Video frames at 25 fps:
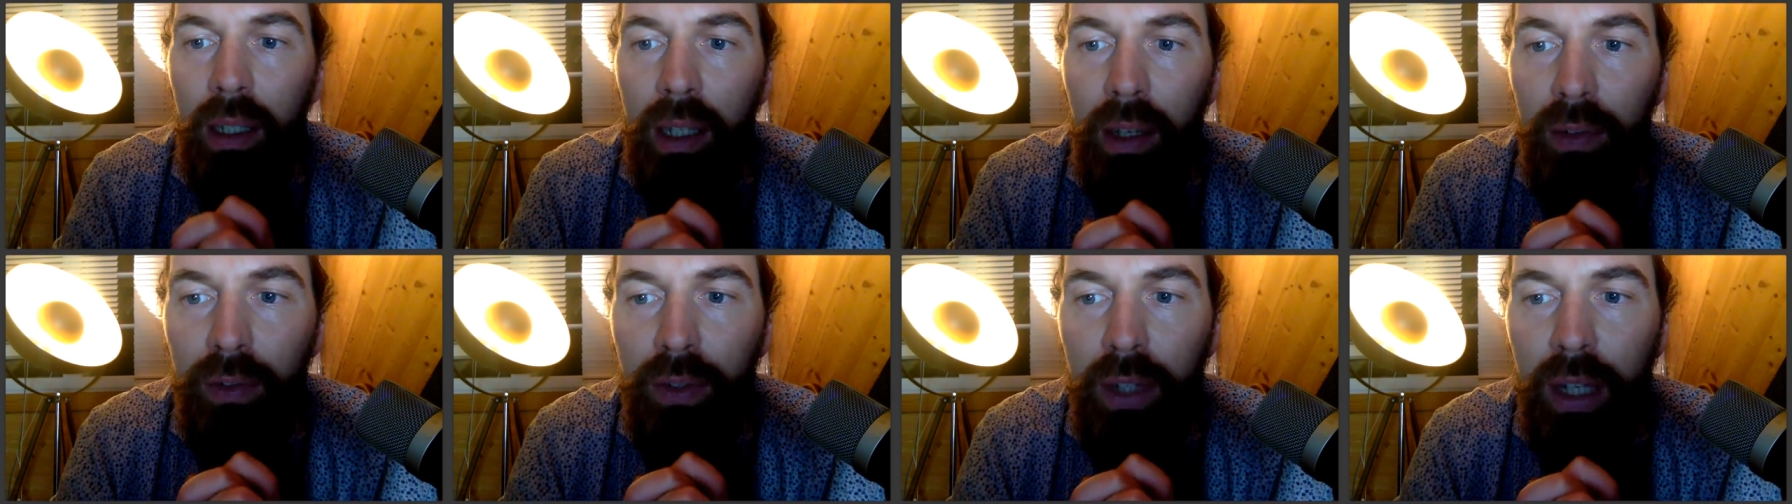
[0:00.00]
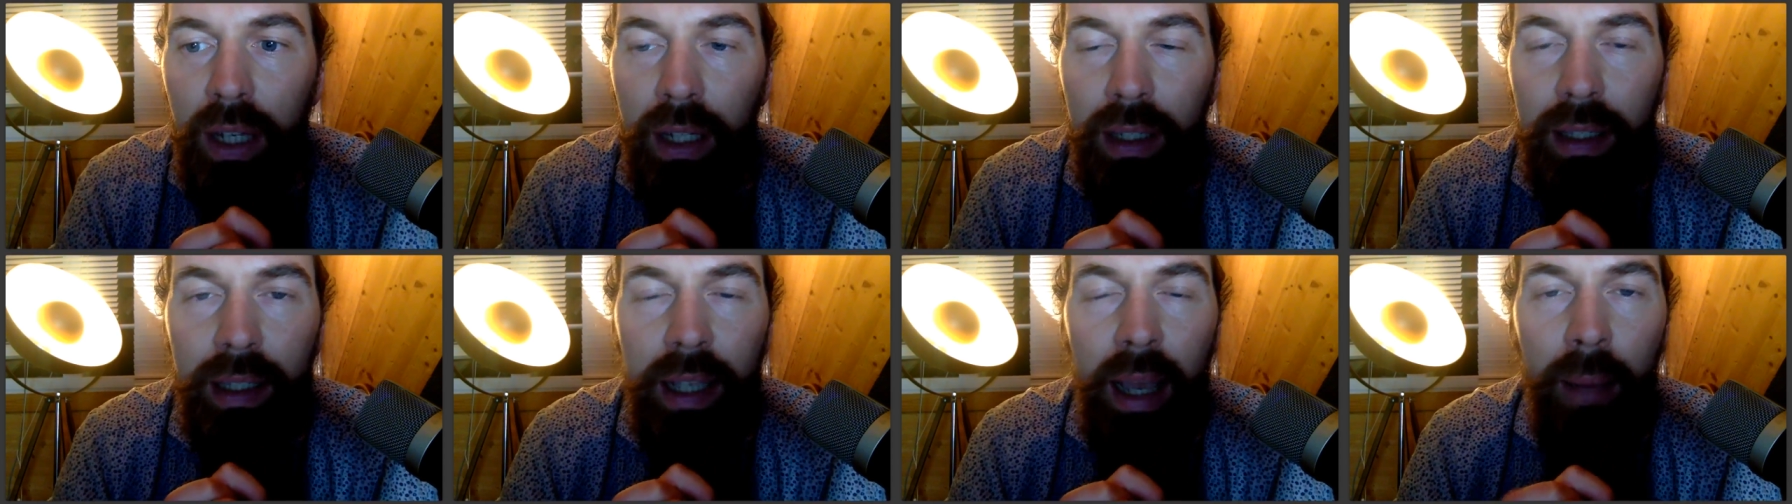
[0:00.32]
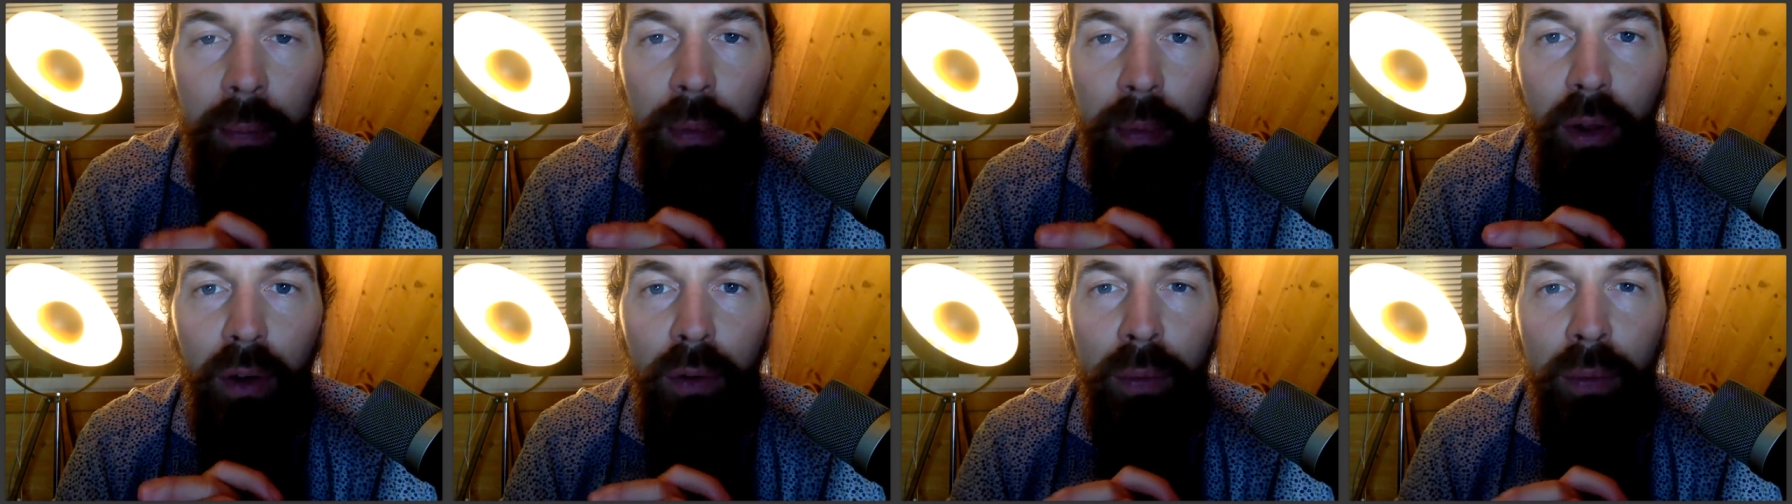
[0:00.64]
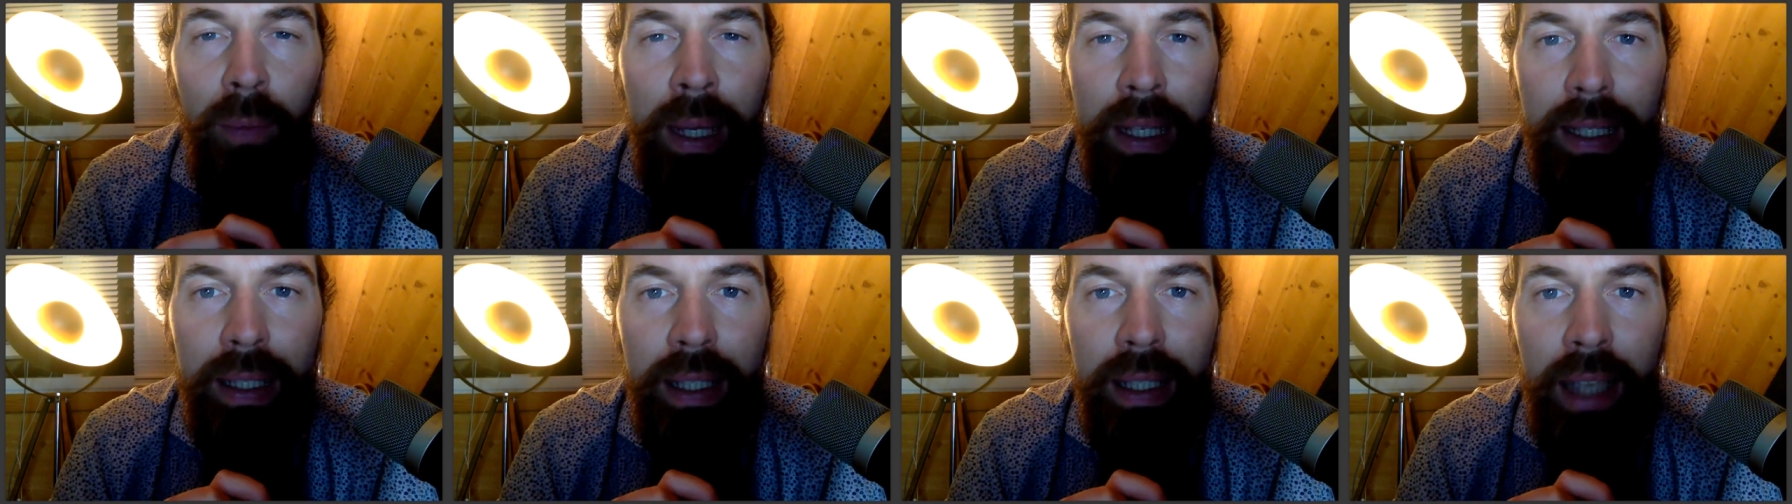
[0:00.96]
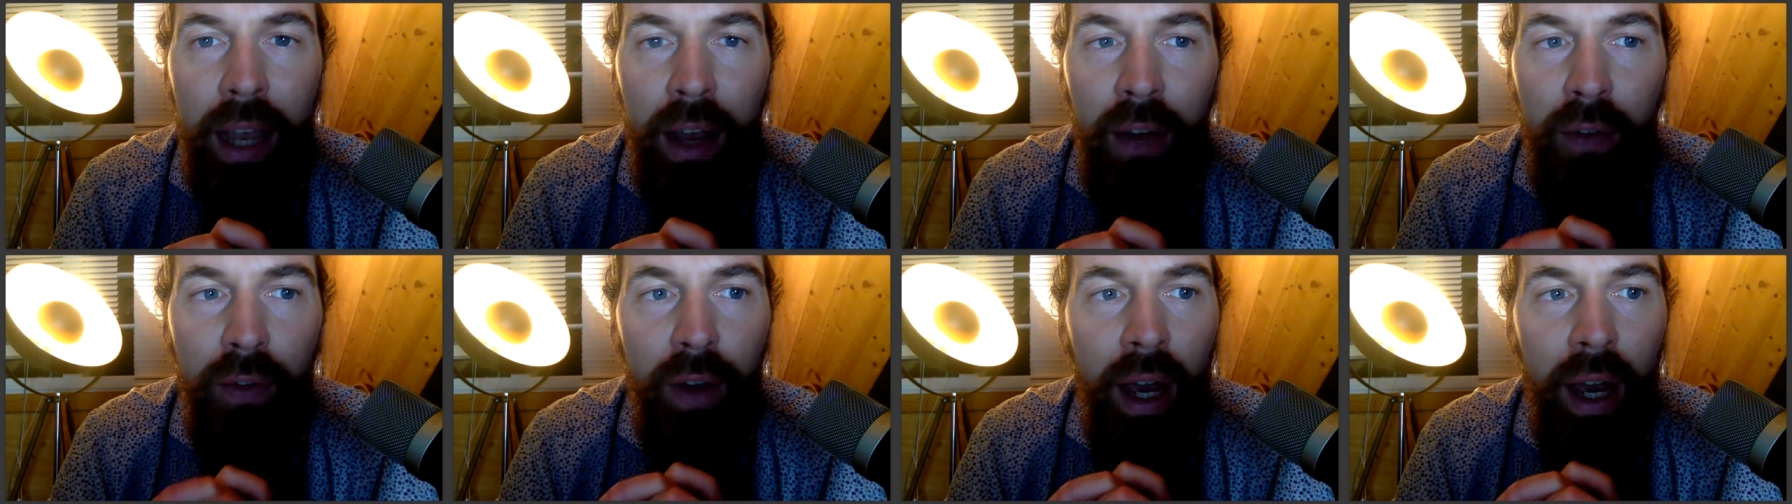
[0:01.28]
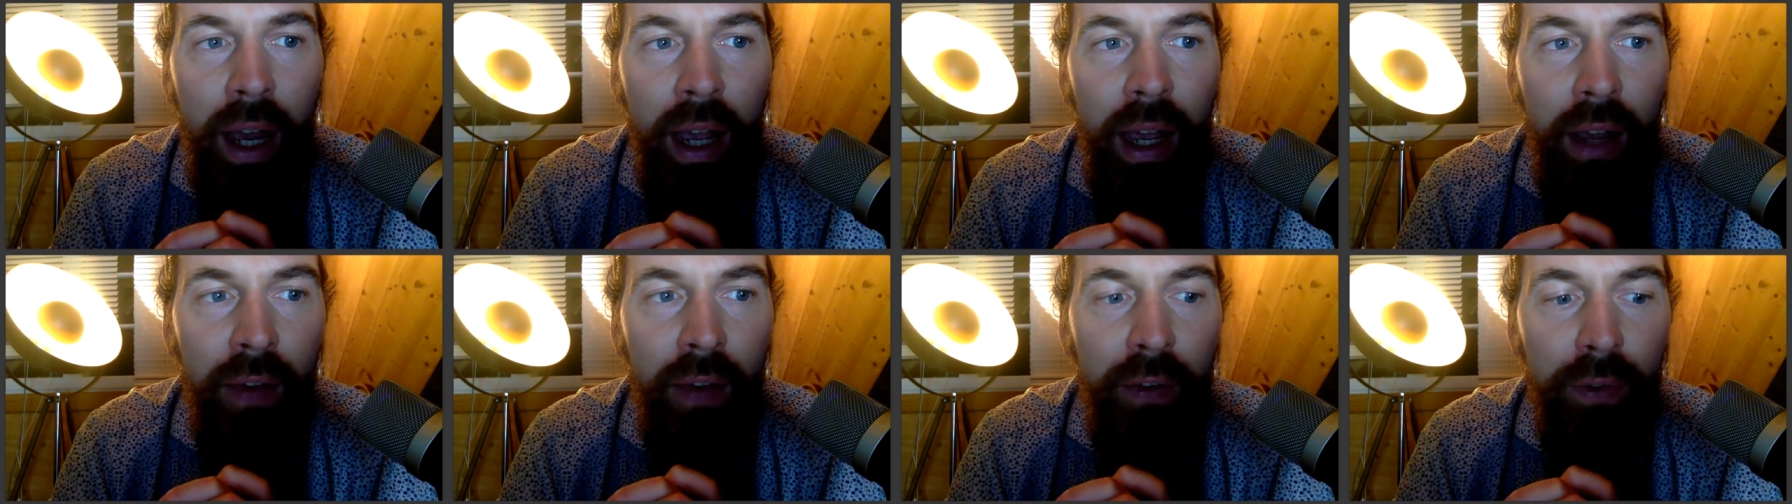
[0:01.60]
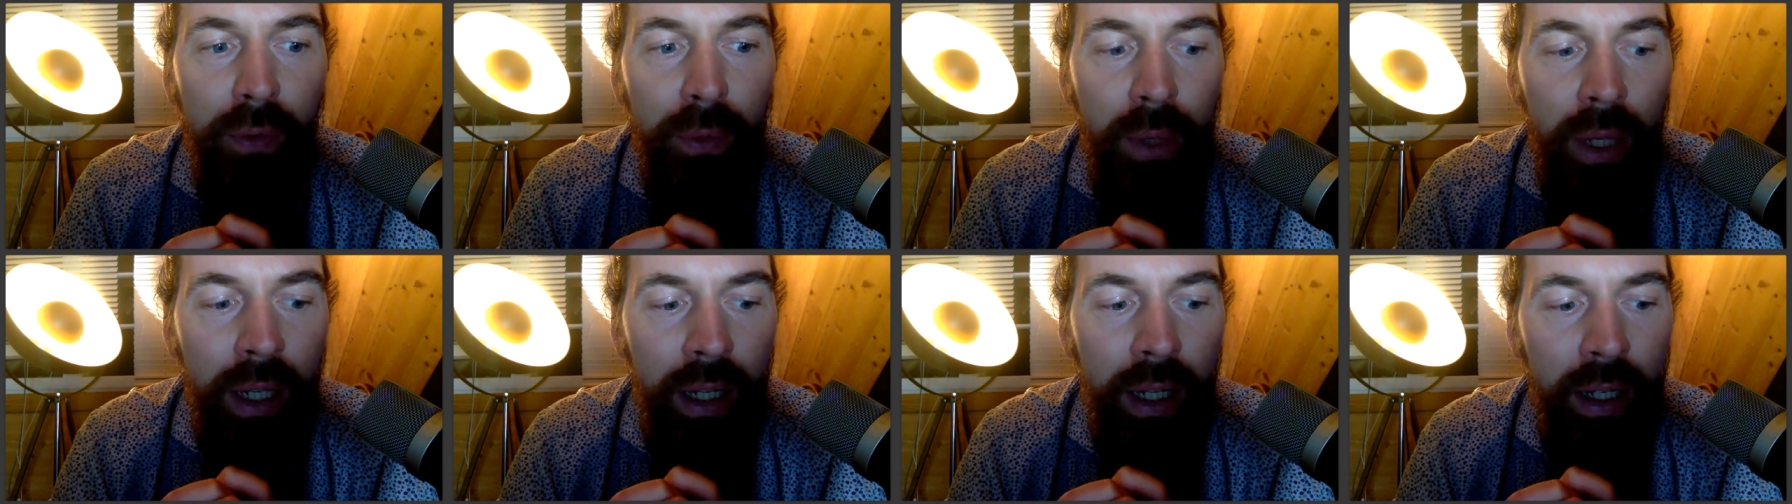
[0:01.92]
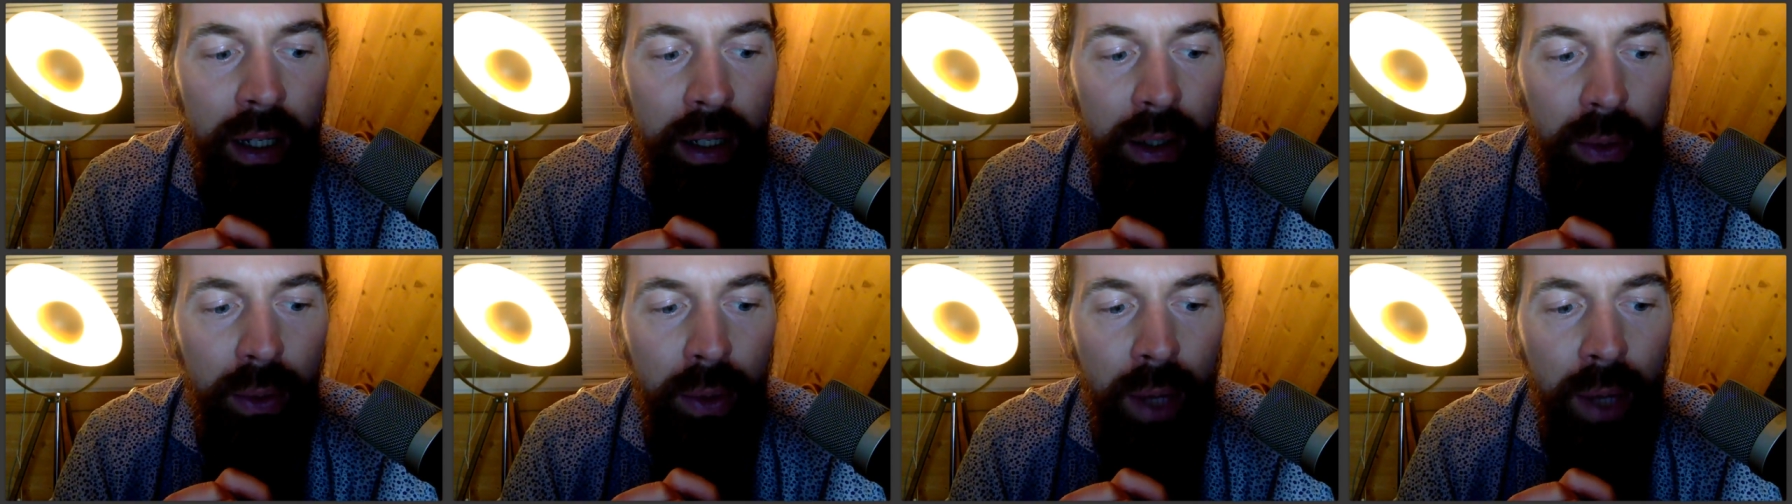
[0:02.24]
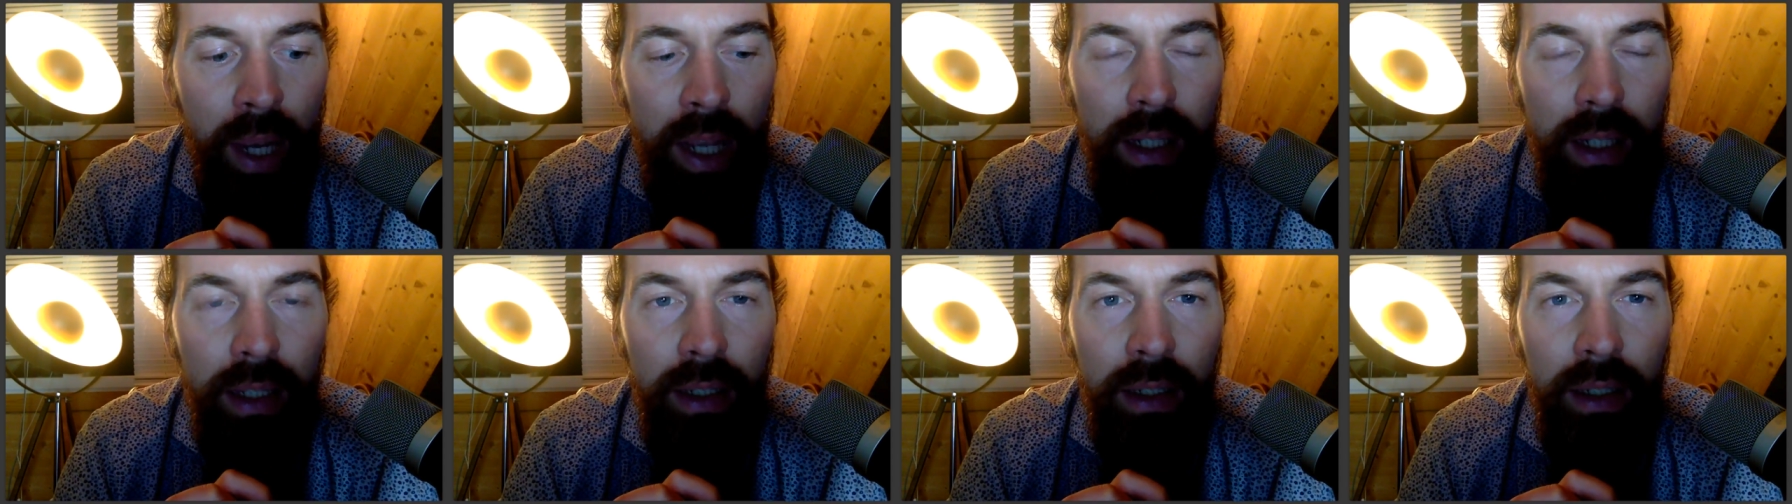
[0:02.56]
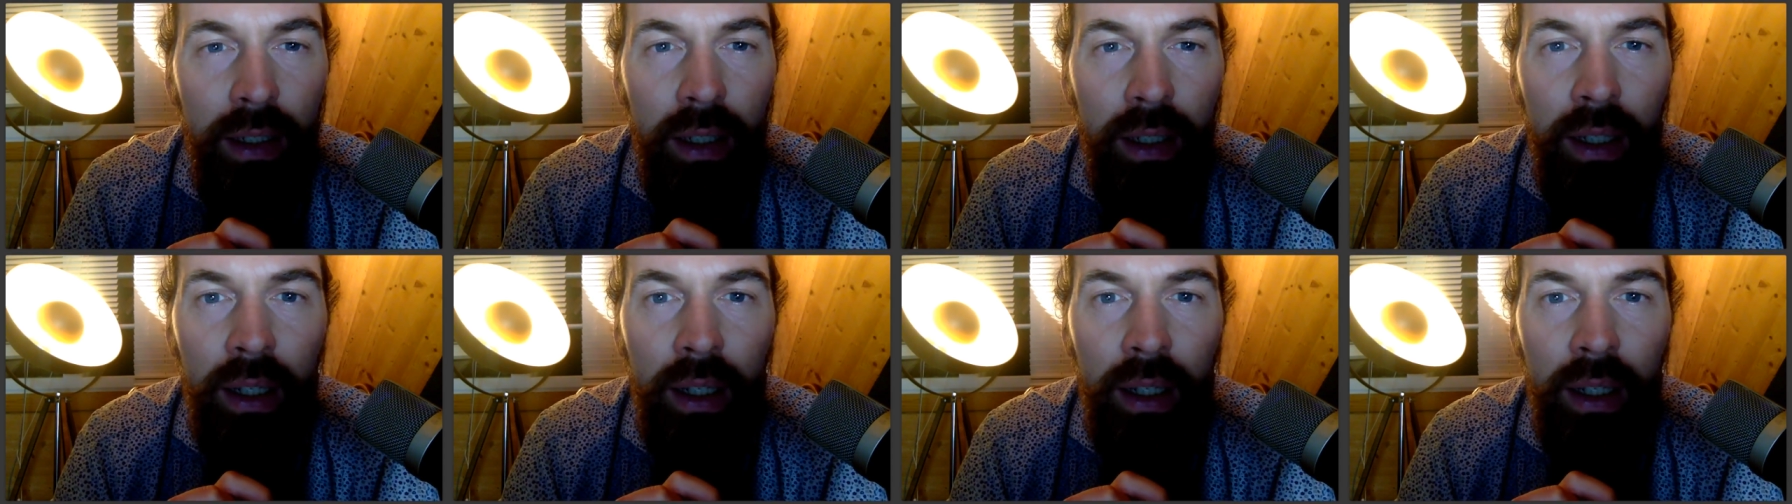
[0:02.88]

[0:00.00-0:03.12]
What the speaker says: give the example of myself, I have really great